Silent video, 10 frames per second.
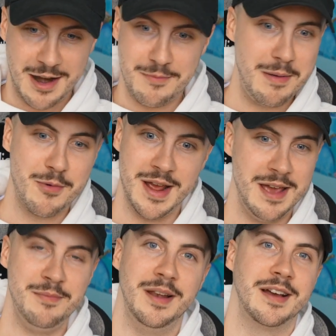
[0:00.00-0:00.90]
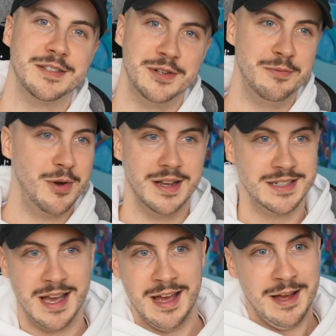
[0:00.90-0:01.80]
I remember it hitting me like a ton of
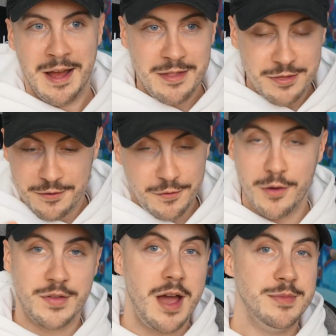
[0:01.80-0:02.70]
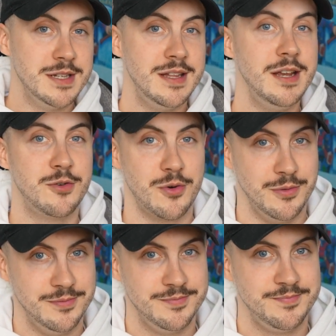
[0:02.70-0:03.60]
bricks. The flow of time is indeed cruel.